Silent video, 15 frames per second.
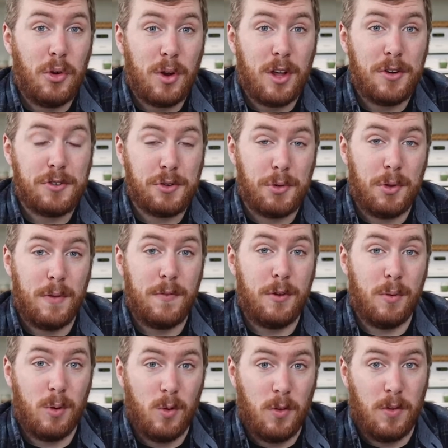took control of
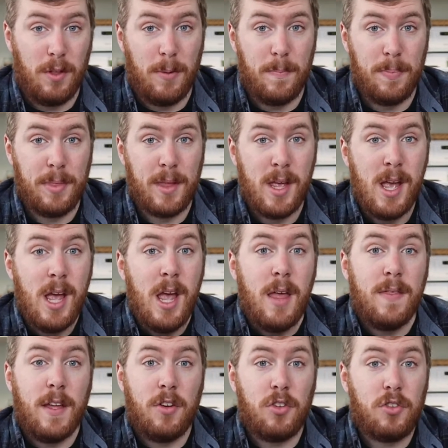Jerusalem.
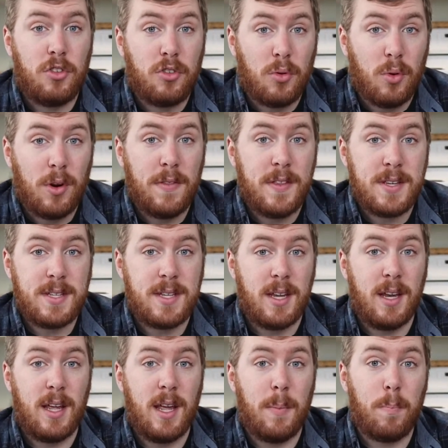They destroyed the
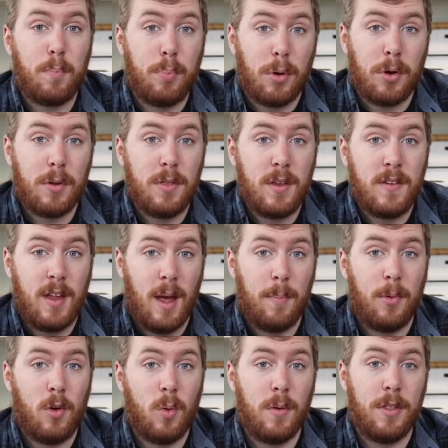city and burned the
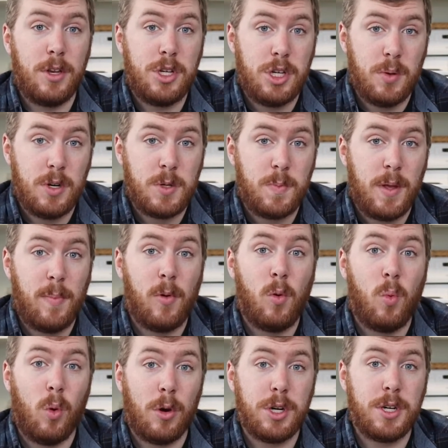temple where the Jewish people
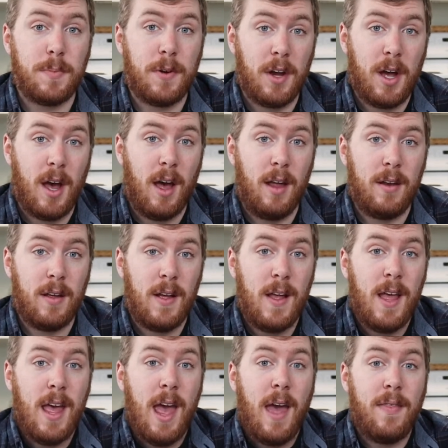worship God,
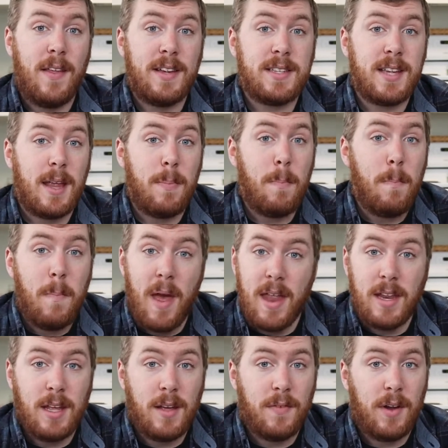and they sent
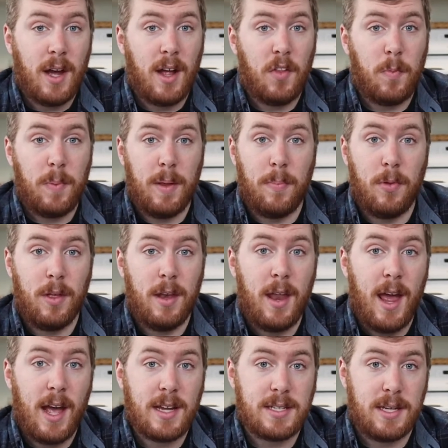many of God's people
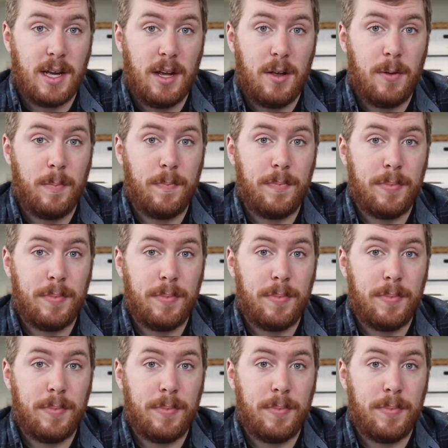into exile.